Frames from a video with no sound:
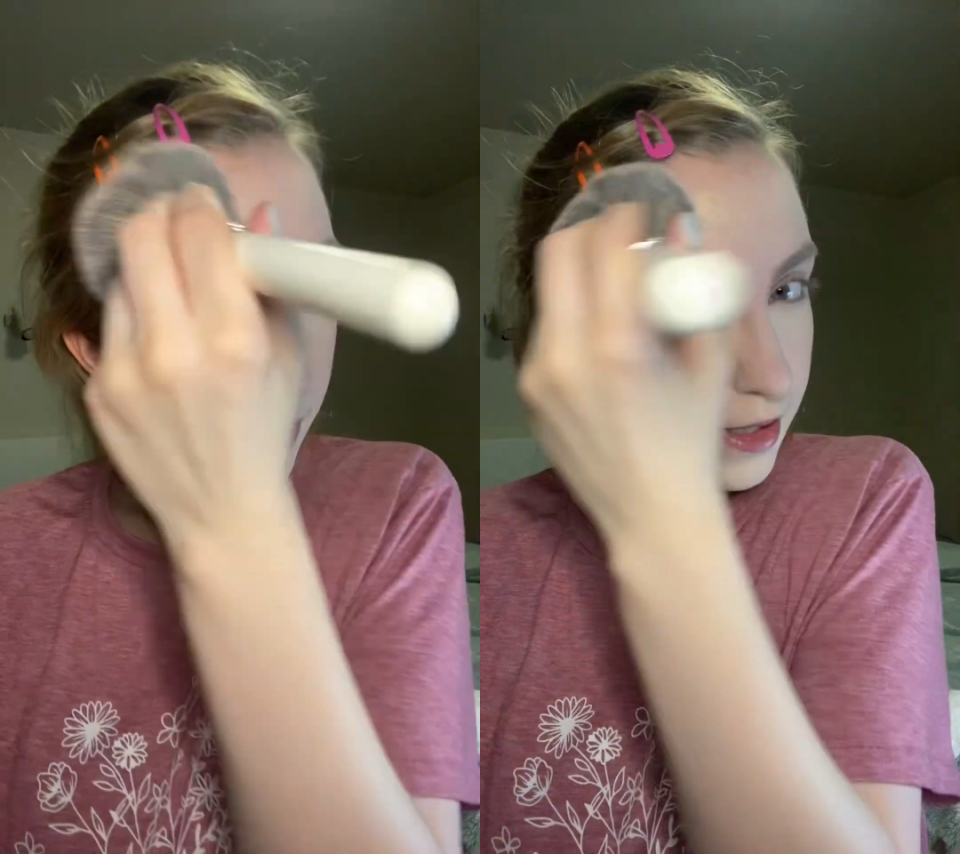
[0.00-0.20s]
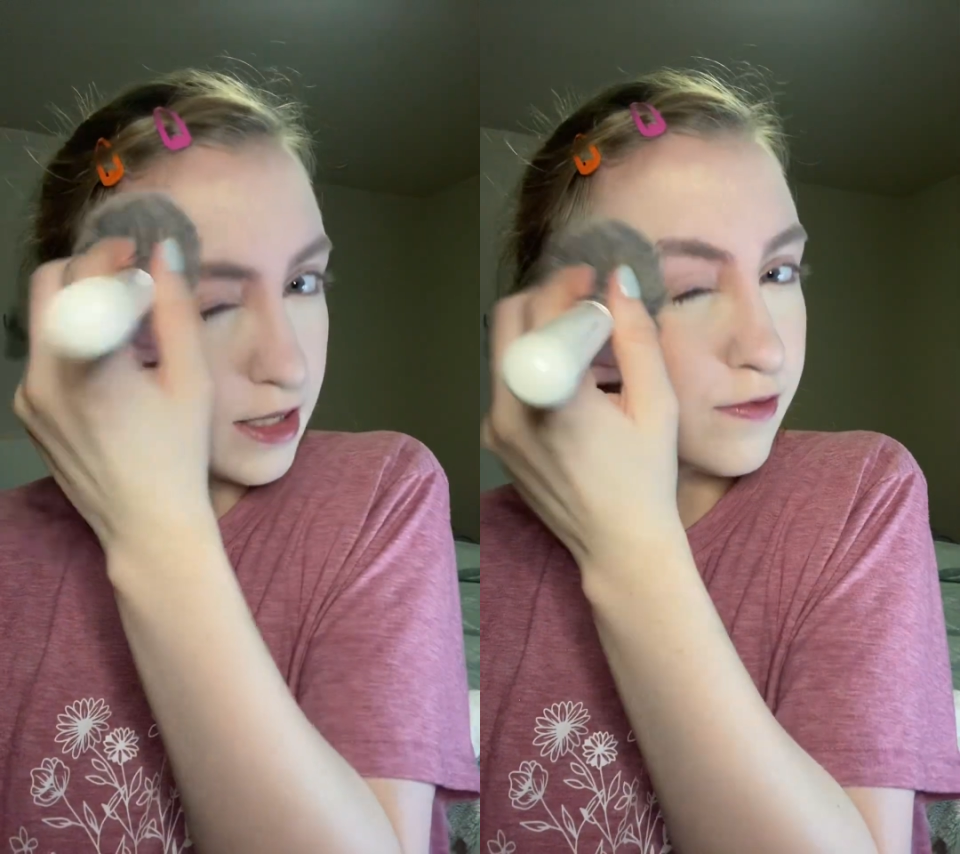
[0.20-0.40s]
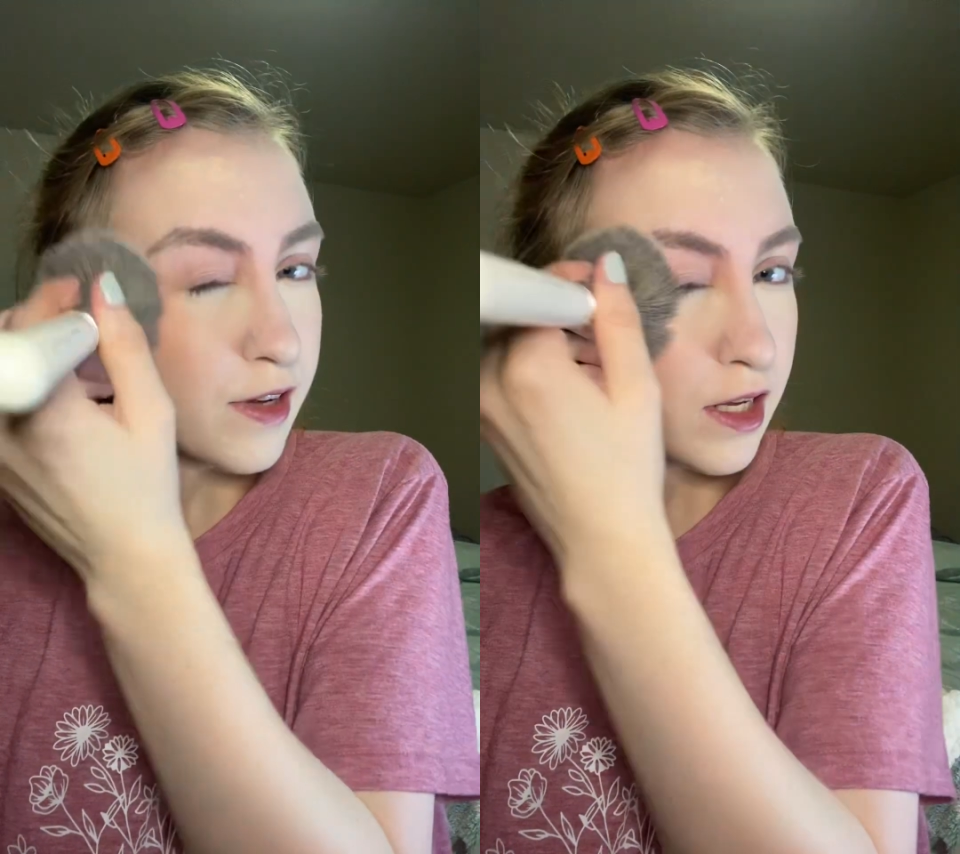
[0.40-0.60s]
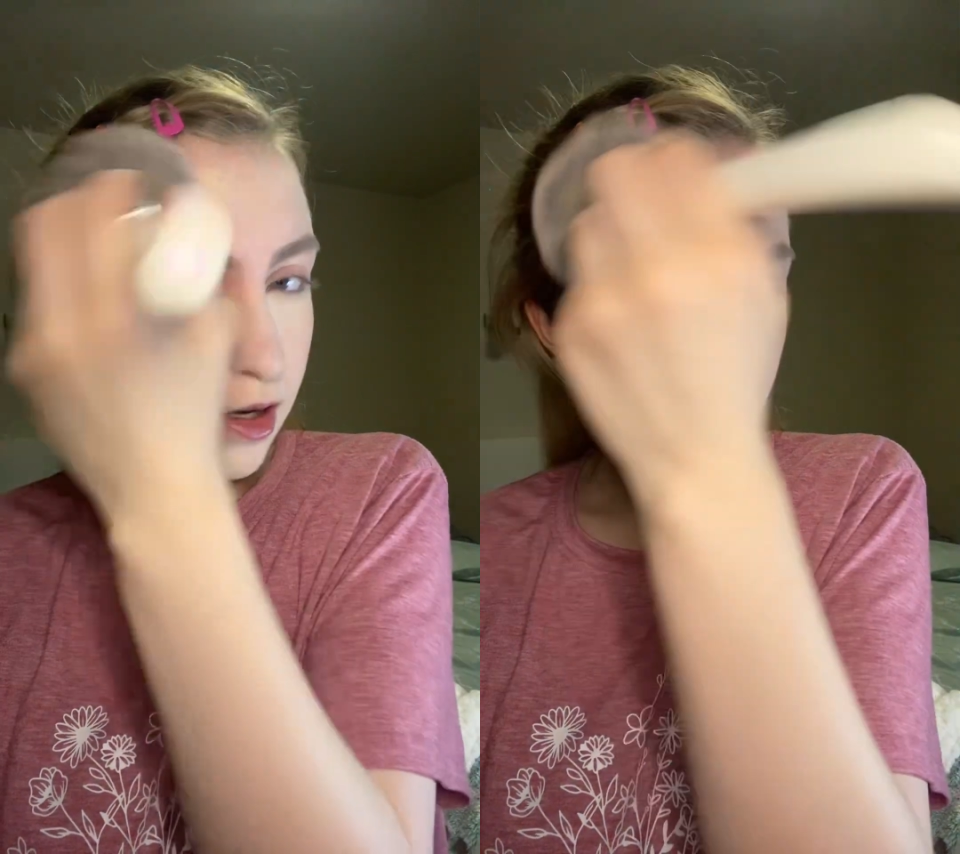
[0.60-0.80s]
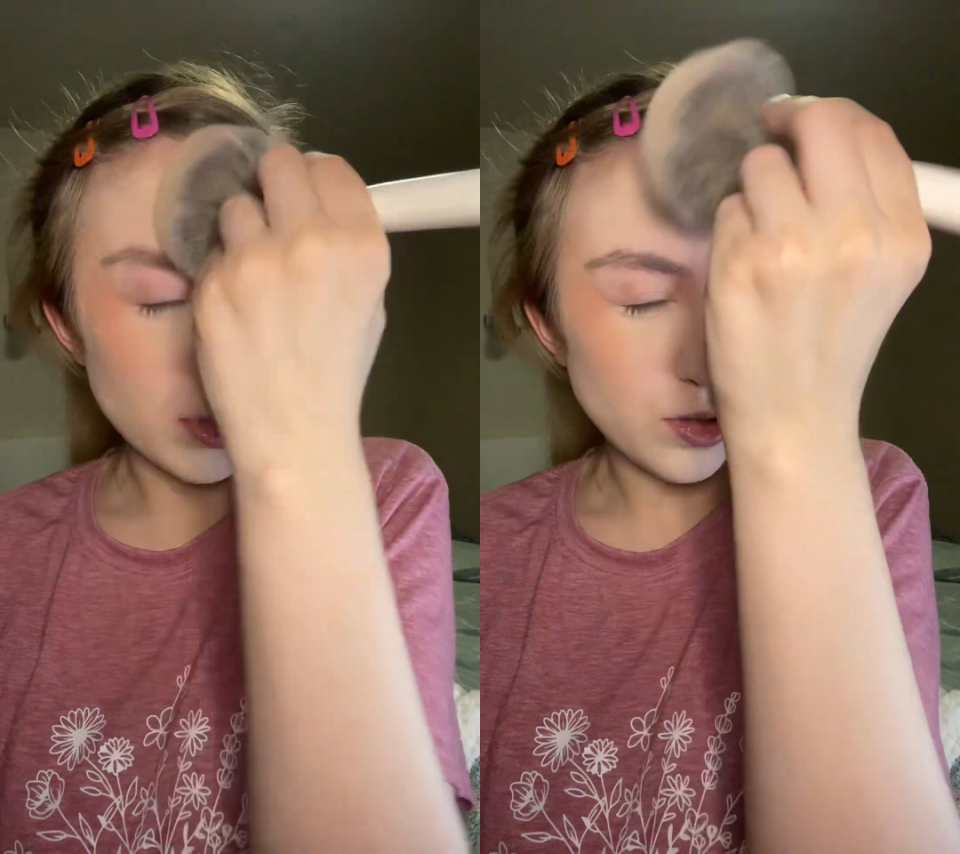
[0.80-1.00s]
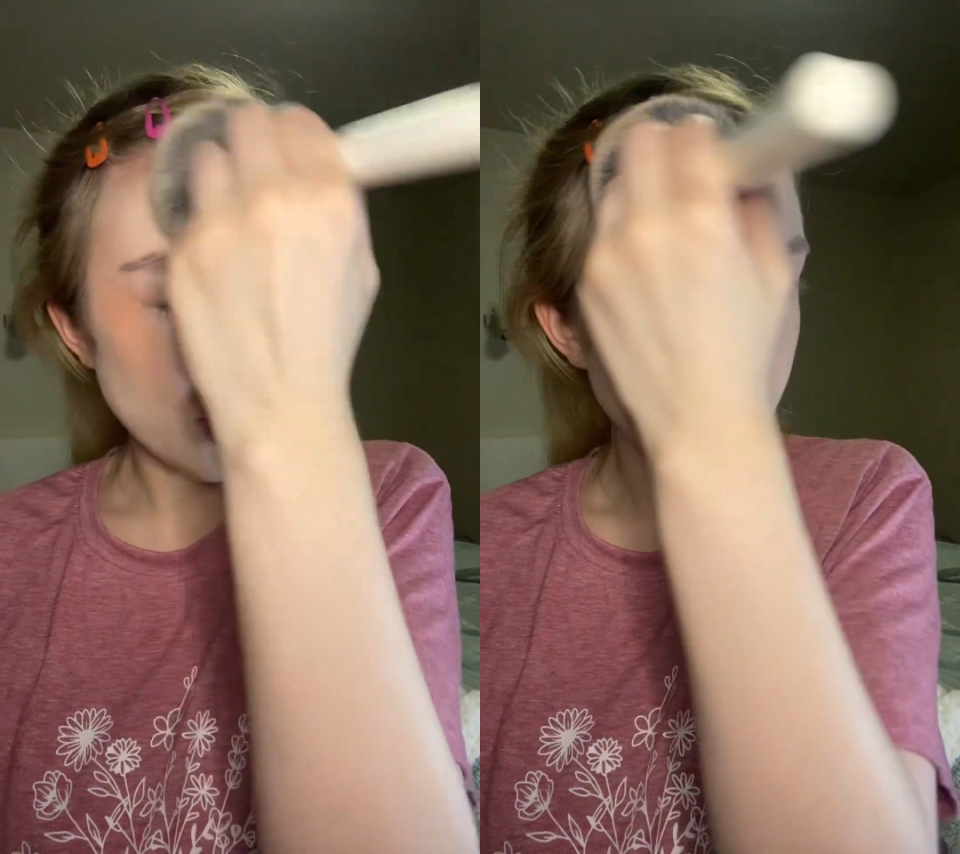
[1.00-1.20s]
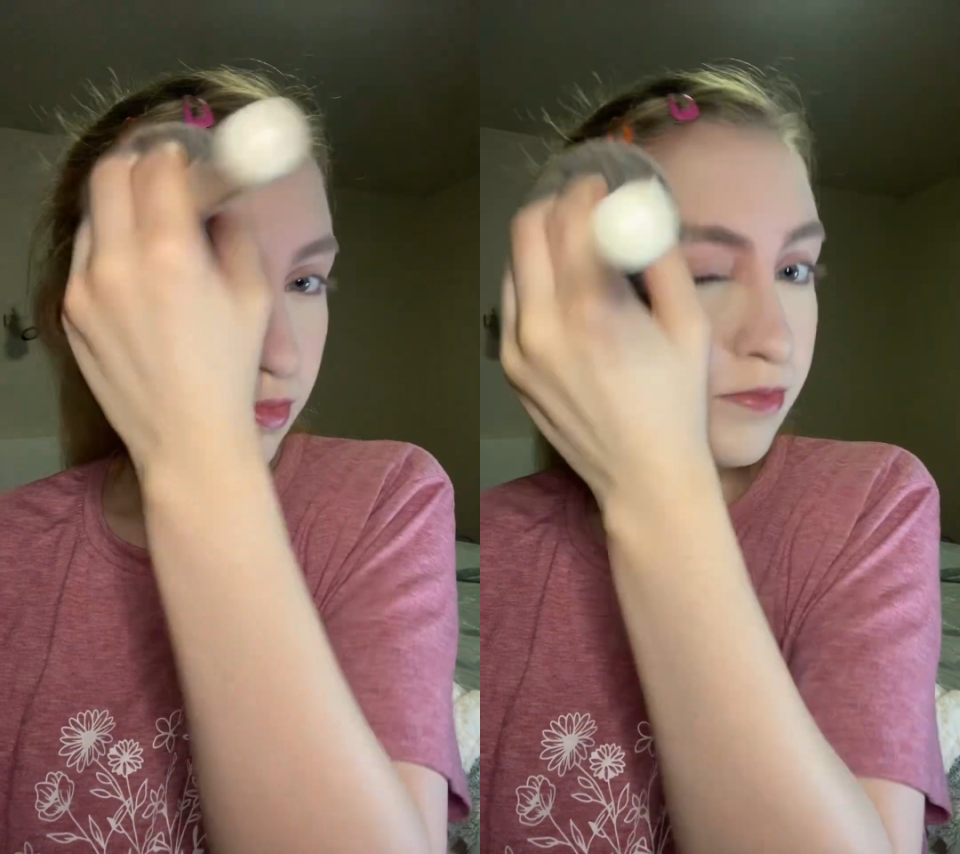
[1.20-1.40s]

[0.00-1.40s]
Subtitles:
this video to